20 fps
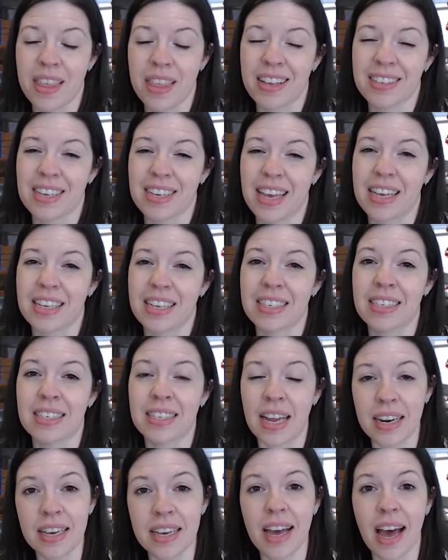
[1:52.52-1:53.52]
things like
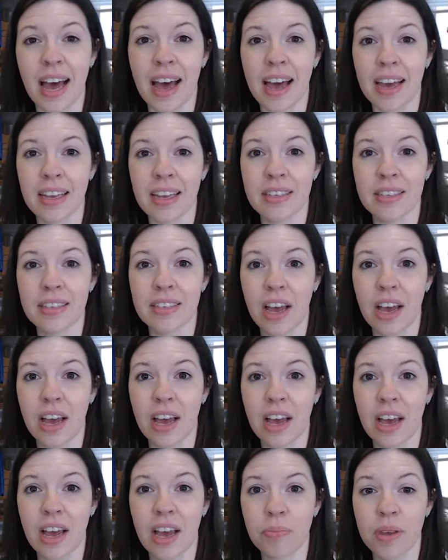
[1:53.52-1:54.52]
study guides to
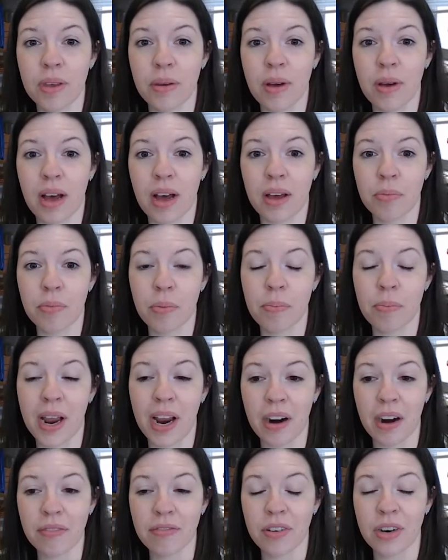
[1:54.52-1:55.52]
help them
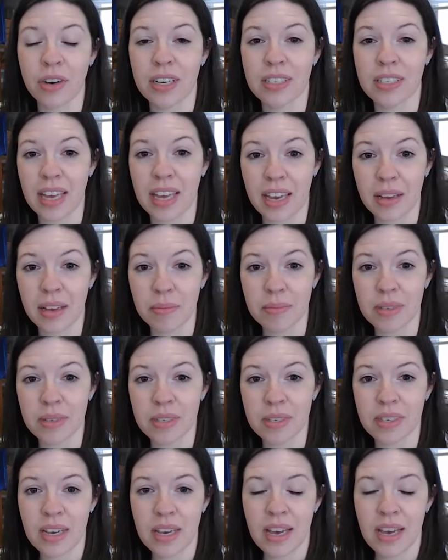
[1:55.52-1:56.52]
prepare for
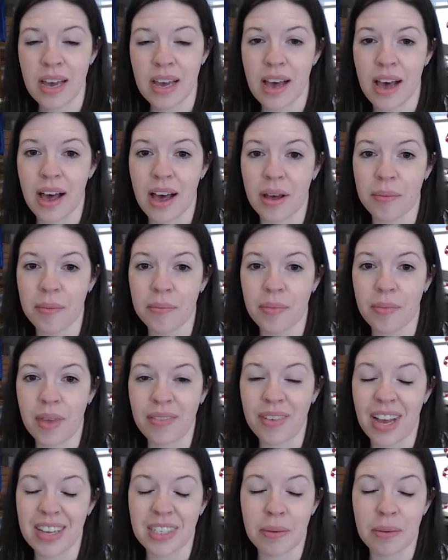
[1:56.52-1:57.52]
exams.
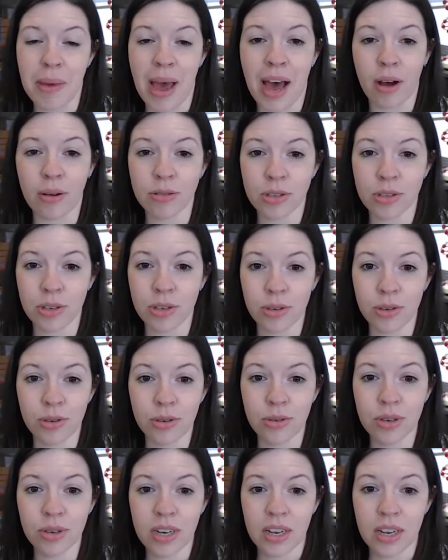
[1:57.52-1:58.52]
I've got some
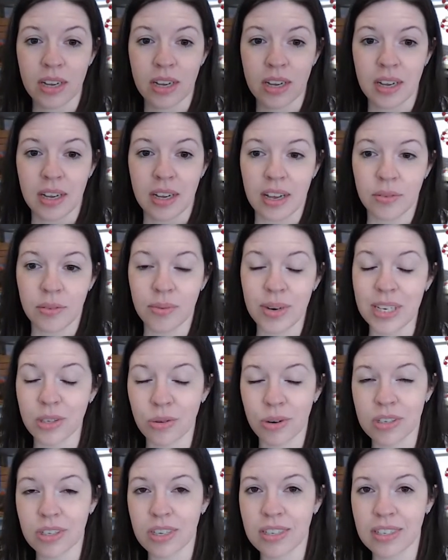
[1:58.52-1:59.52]
how-to
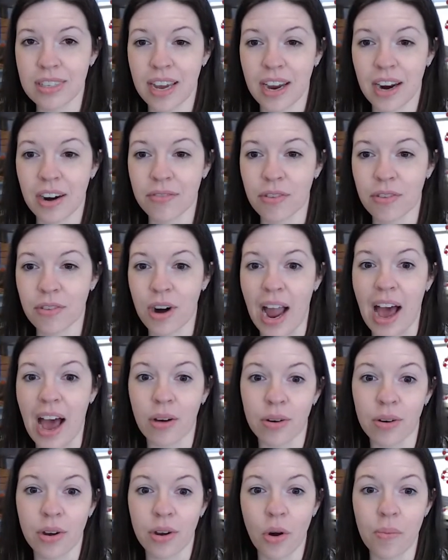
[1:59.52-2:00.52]
resources there for
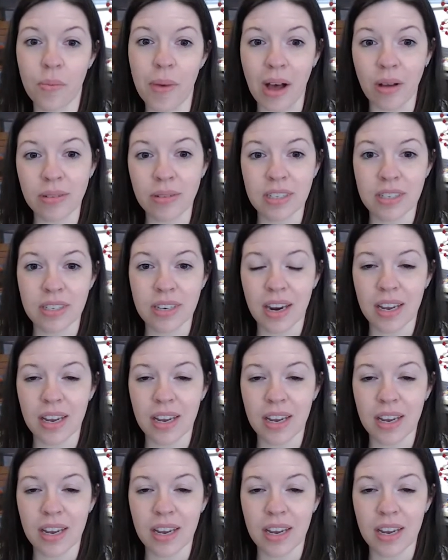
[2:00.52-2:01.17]
how to go about